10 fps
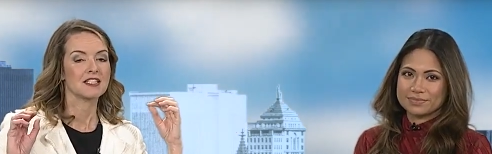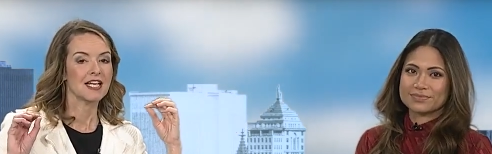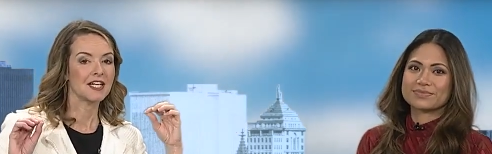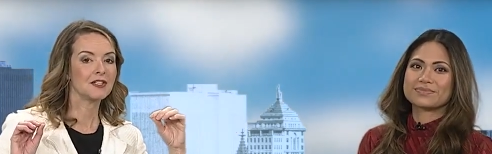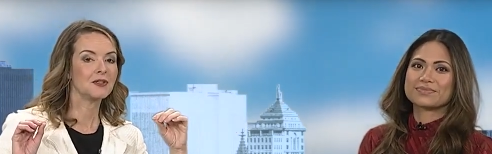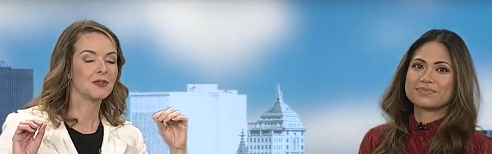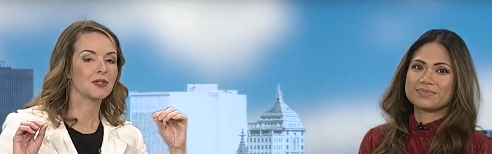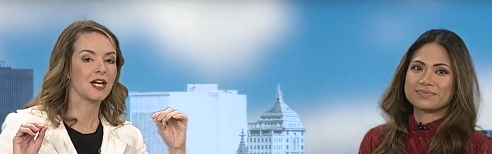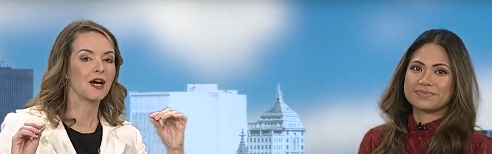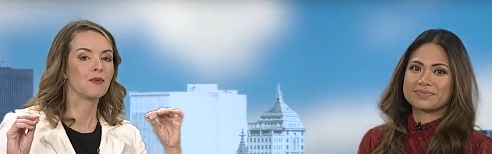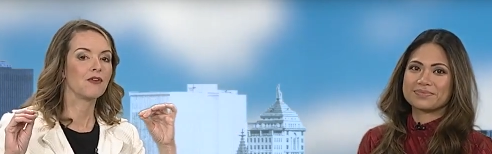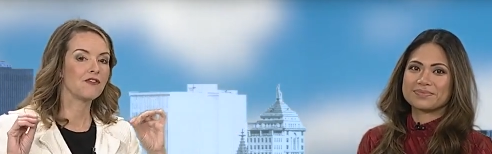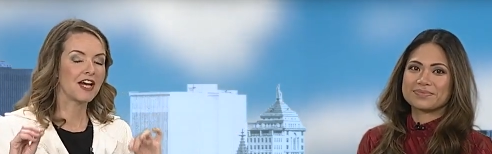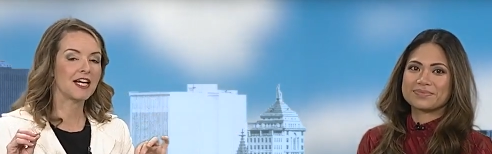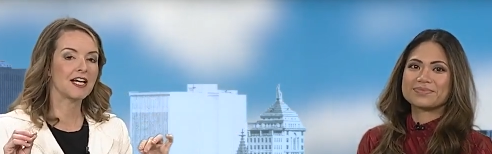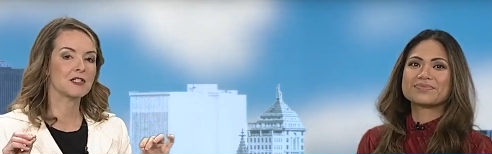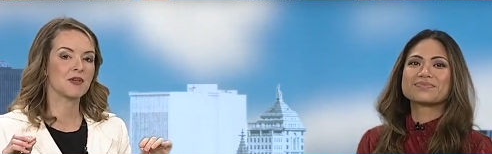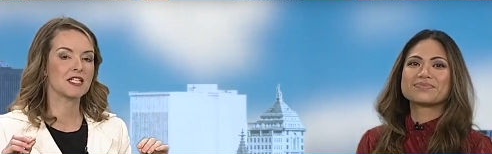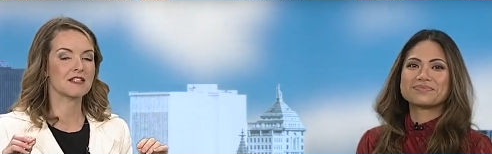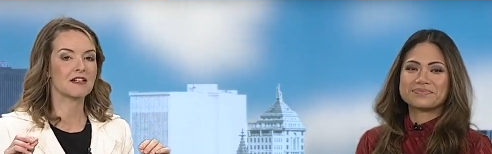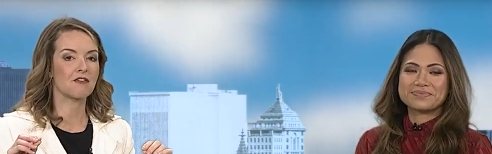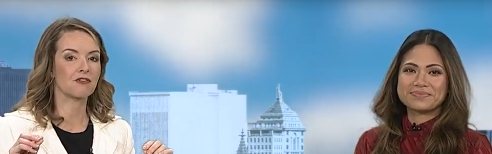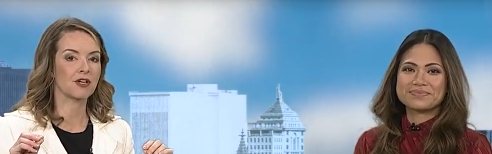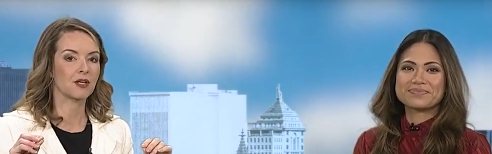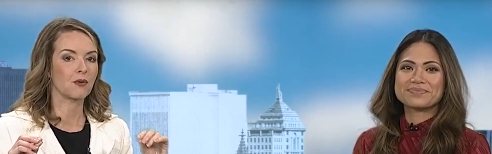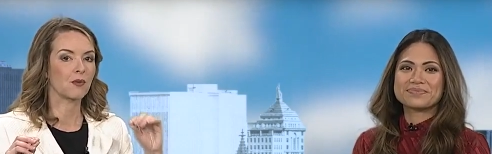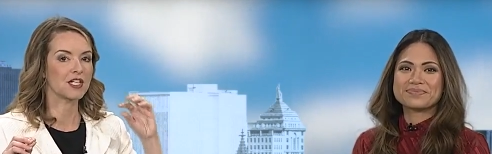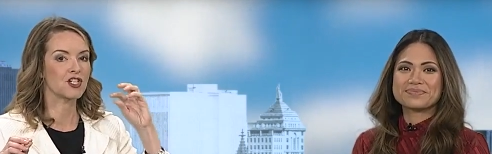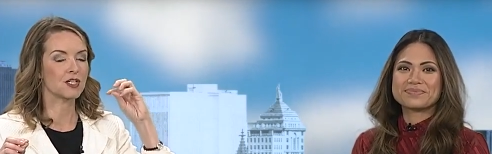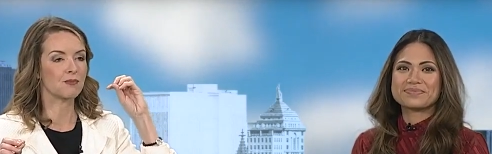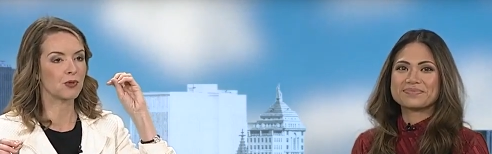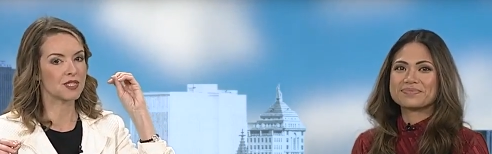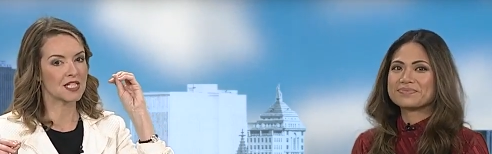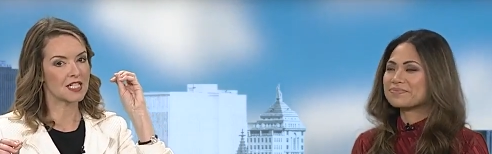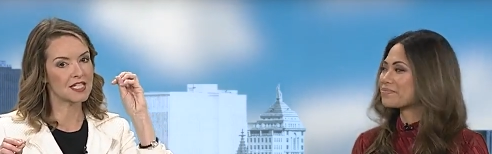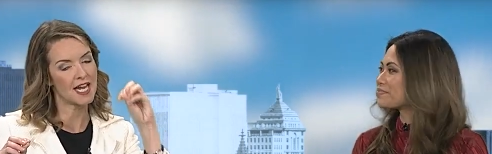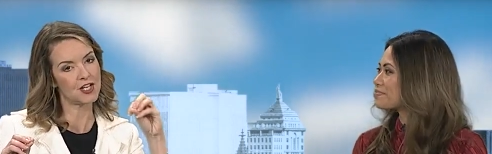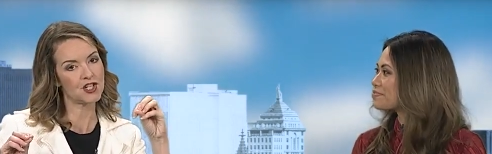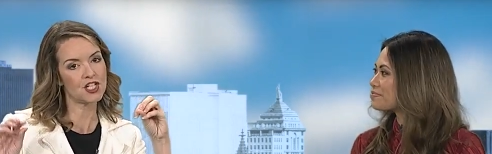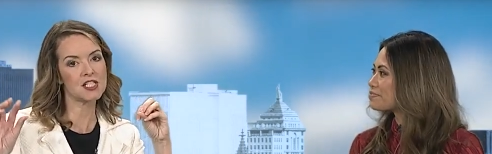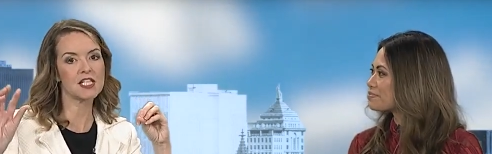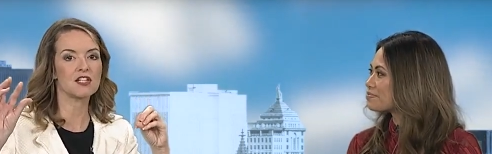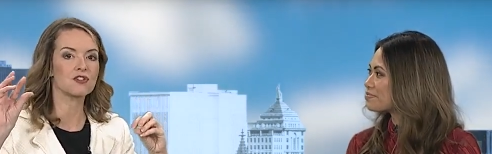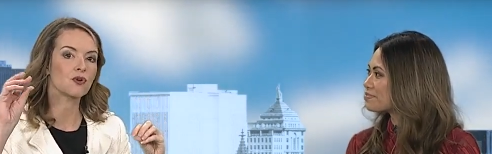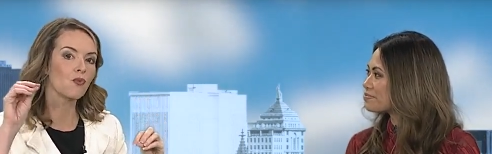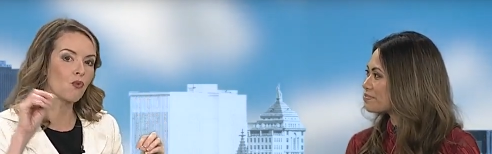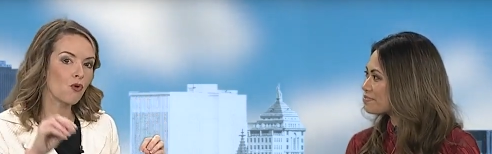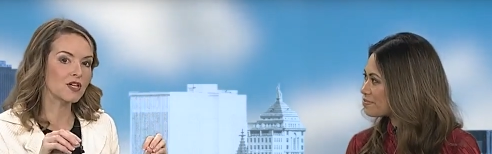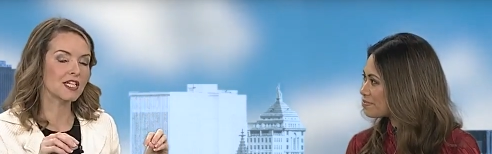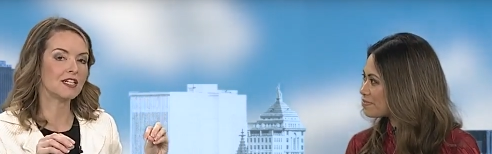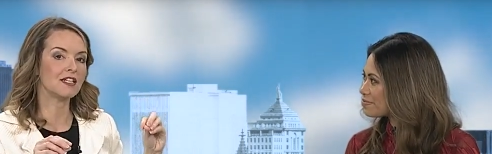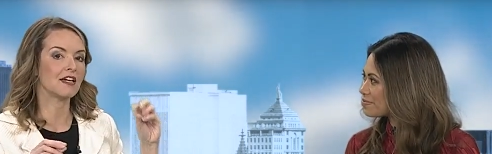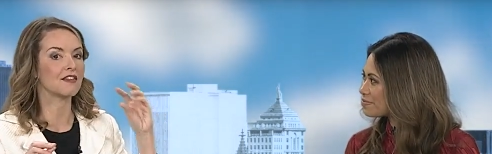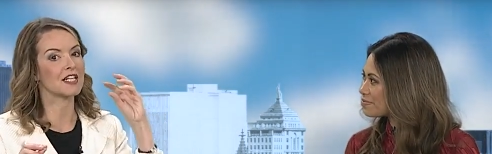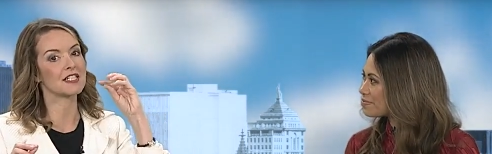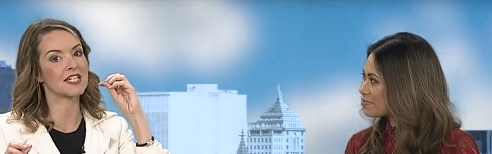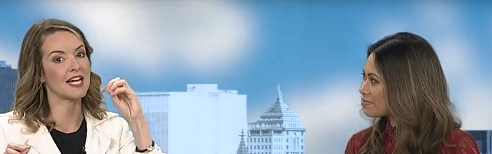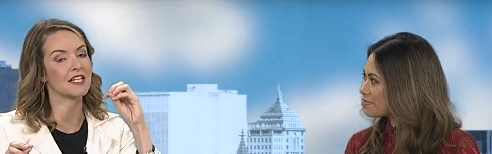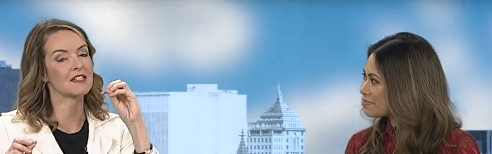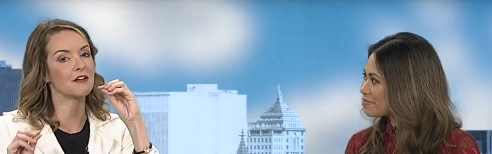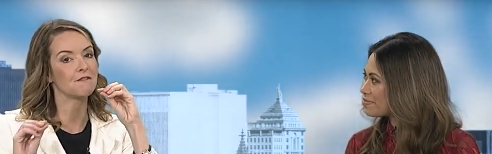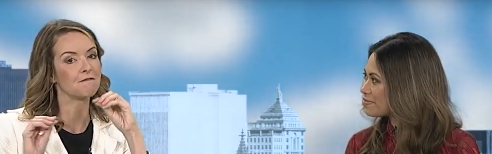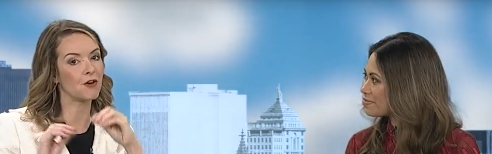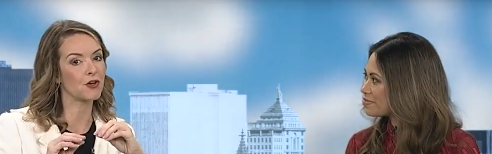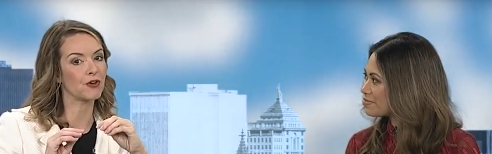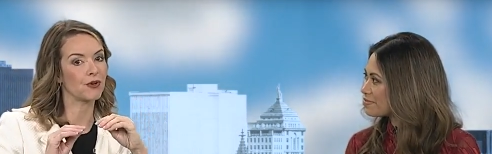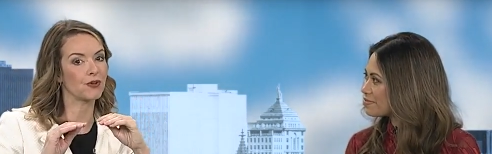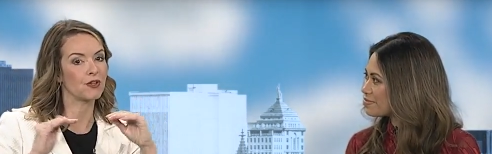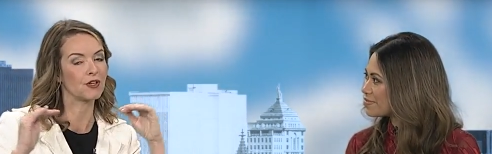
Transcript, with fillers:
Speaker 1: Take a look at what Veda has been discovering when she puts intentions into water and then takes a photo